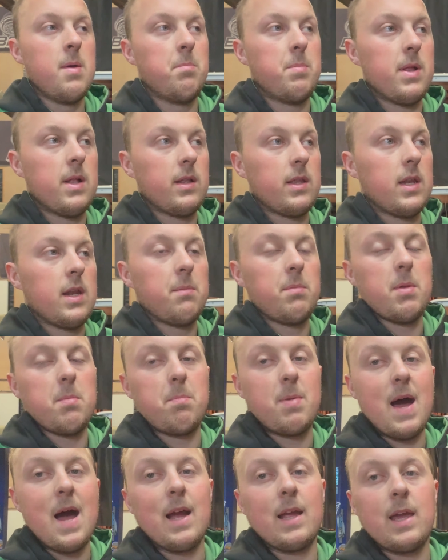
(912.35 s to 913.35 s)
building up the
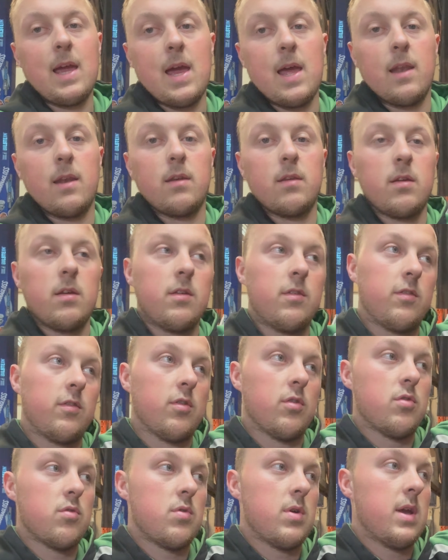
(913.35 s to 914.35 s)
back end
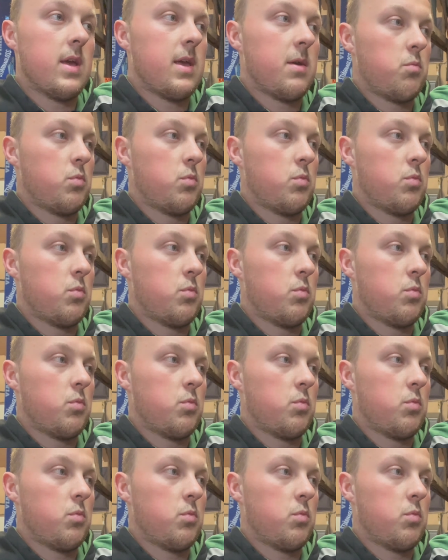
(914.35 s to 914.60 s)
so